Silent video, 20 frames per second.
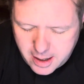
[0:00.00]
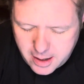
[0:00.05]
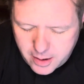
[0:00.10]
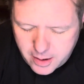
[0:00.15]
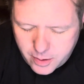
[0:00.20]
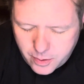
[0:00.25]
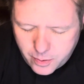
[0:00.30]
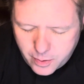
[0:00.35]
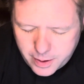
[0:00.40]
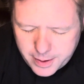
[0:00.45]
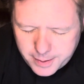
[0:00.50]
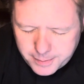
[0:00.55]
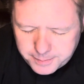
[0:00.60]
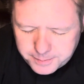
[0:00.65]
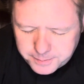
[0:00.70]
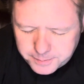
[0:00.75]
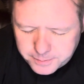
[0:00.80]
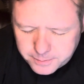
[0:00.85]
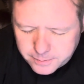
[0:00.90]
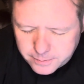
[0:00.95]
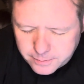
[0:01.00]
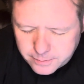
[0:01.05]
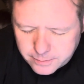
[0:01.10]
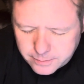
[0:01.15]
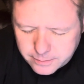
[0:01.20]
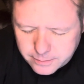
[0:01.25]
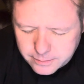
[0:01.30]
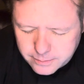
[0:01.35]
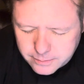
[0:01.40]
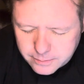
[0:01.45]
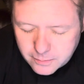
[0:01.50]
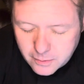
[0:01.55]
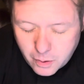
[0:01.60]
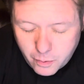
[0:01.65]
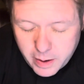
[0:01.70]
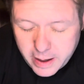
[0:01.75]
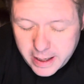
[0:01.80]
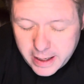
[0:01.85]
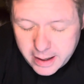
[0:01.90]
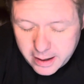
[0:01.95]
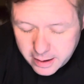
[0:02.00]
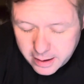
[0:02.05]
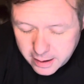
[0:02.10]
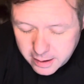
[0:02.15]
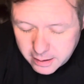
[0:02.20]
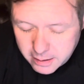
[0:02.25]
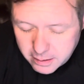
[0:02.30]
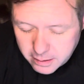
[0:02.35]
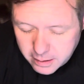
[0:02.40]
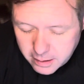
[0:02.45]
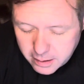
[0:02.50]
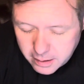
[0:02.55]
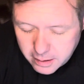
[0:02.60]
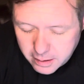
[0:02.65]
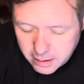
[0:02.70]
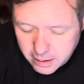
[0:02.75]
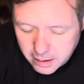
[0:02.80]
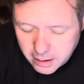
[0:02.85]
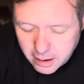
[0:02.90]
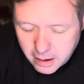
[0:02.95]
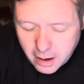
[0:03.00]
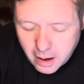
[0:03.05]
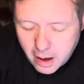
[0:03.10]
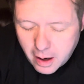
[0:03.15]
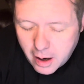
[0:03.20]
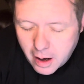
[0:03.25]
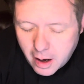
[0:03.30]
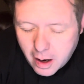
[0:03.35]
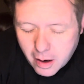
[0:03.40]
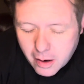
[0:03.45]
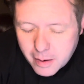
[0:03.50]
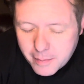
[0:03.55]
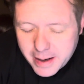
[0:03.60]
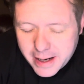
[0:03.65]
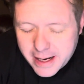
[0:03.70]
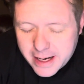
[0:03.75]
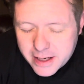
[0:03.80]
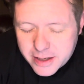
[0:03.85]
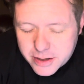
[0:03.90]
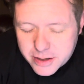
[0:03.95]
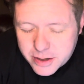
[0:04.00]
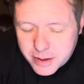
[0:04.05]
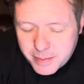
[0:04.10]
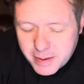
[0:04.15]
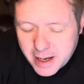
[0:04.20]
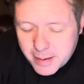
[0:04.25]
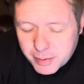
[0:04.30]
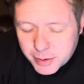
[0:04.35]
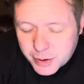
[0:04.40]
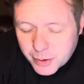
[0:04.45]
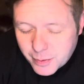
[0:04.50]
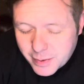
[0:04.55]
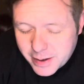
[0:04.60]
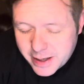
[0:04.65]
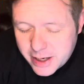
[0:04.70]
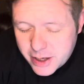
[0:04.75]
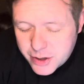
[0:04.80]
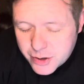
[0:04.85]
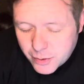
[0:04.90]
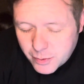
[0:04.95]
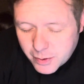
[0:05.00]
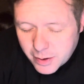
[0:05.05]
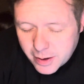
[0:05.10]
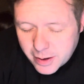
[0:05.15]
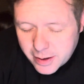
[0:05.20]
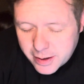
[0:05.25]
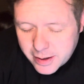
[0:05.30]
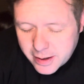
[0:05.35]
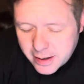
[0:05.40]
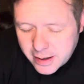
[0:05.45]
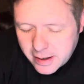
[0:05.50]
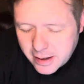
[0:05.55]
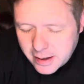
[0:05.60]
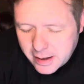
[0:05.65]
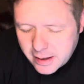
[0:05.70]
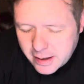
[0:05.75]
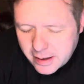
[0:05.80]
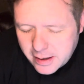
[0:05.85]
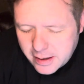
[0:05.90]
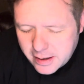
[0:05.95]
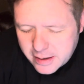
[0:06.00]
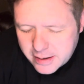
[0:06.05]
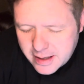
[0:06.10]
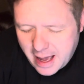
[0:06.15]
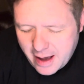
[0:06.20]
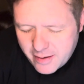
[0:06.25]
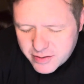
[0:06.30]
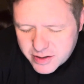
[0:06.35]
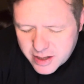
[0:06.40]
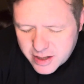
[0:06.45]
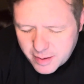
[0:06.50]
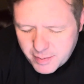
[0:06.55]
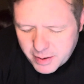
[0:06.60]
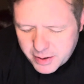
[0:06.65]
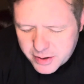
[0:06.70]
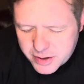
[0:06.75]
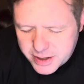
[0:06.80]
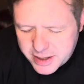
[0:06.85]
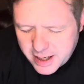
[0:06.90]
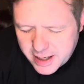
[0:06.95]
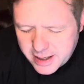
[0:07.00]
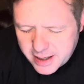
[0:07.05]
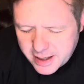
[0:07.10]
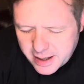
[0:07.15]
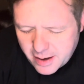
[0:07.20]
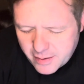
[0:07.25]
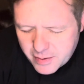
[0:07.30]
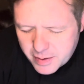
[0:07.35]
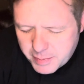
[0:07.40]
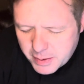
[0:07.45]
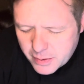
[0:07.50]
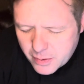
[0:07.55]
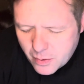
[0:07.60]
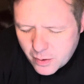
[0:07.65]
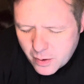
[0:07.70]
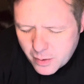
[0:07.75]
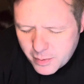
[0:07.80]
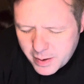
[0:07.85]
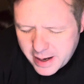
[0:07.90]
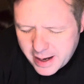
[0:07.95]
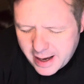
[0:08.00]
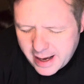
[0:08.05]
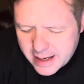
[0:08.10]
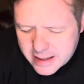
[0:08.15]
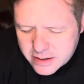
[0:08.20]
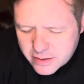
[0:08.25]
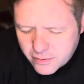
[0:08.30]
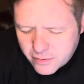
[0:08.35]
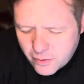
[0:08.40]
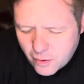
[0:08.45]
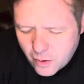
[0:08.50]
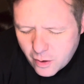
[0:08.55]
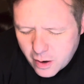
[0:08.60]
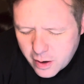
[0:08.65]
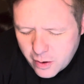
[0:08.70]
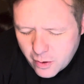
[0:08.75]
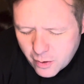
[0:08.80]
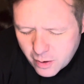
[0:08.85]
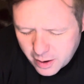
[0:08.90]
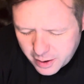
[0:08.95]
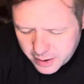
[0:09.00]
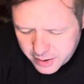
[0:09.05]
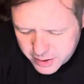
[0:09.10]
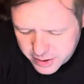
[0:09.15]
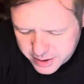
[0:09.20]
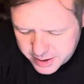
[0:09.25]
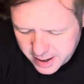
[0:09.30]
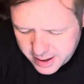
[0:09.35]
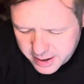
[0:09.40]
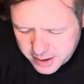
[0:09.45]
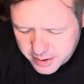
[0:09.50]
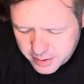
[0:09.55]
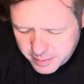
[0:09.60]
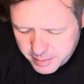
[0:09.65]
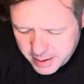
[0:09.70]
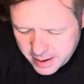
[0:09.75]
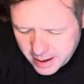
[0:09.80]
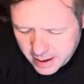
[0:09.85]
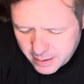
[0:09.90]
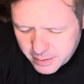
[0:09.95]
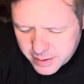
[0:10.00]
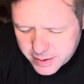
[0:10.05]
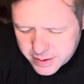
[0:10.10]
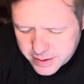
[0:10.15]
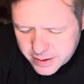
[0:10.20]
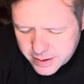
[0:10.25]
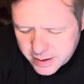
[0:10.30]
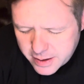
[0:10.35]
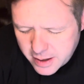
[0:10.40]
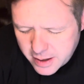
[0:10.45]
Lord, we are amazed to be able to read your word, to have some understanding of it, but Lord, we ask for your understanding to be ours.